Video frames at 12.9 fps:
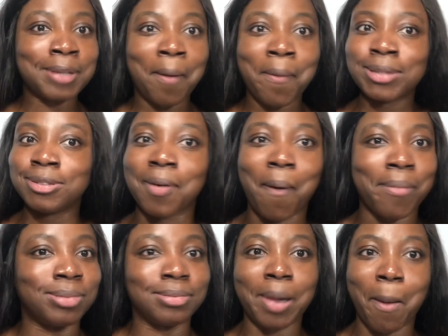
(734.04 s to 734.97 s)

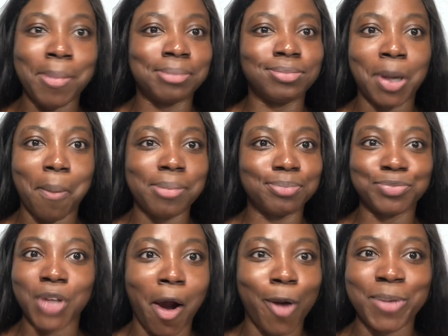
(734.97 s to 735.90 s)

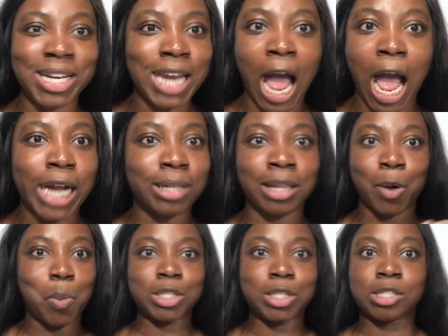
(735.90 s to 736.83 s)
are we not,
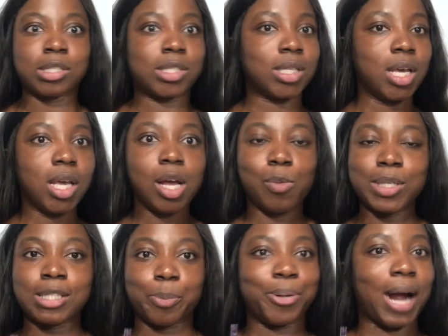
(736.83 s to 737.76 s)
like, what's
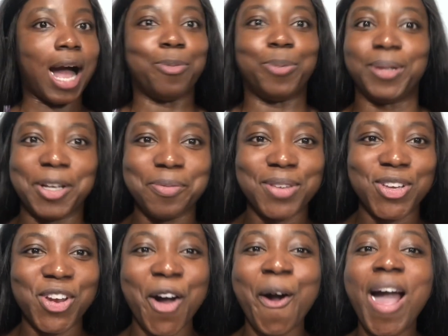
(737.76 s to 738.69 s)
what's the problem, you
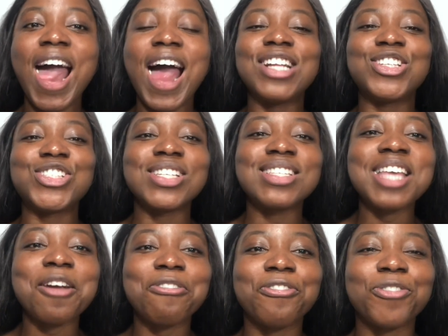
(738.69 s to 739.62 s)
know? And she's,
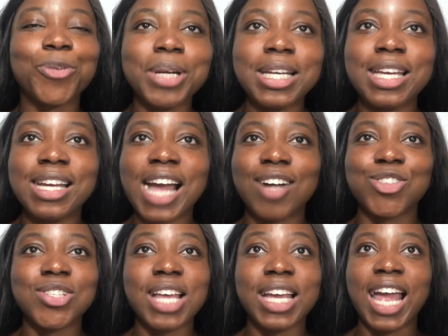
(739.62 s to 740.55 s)
like, freaking out.
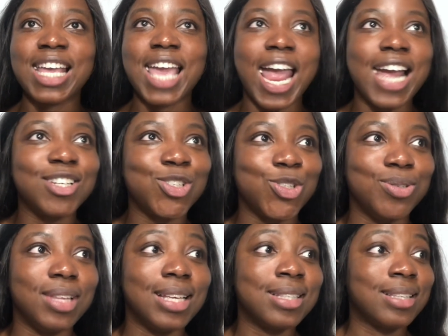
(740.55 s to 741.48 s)
She's like, I can't do
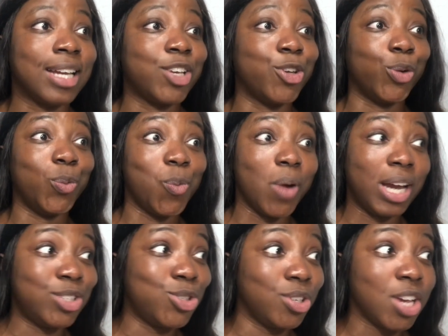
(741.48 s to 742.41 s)
this, like, you're way
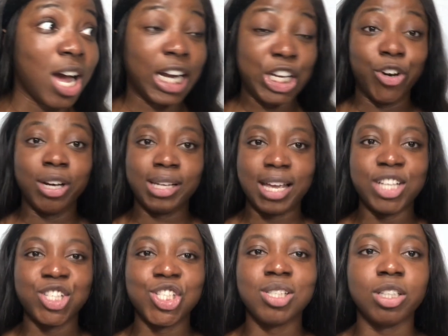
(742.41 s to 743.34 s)
too young, you're a
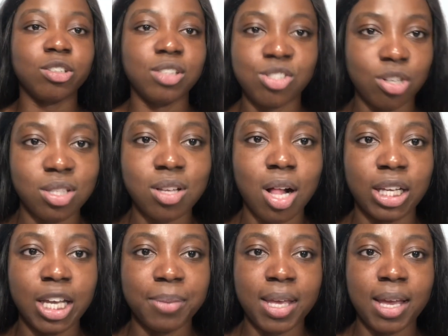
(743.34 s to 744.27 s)
kid. She literally starts
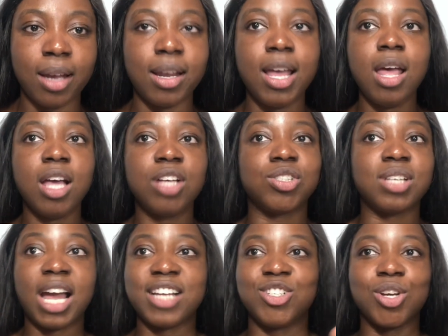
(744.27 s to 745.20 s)
calling him kid. She's
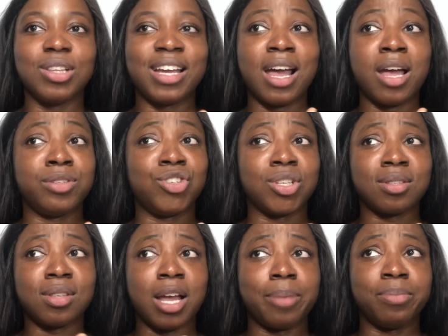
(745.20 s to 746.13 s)
like, I don't, like, I
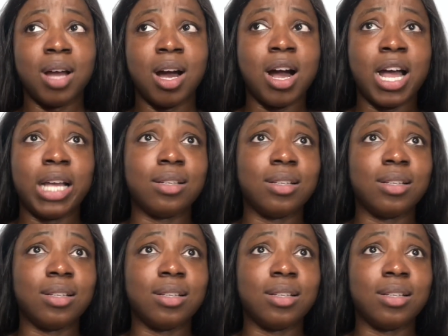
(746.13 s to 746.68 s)
just, I'm not,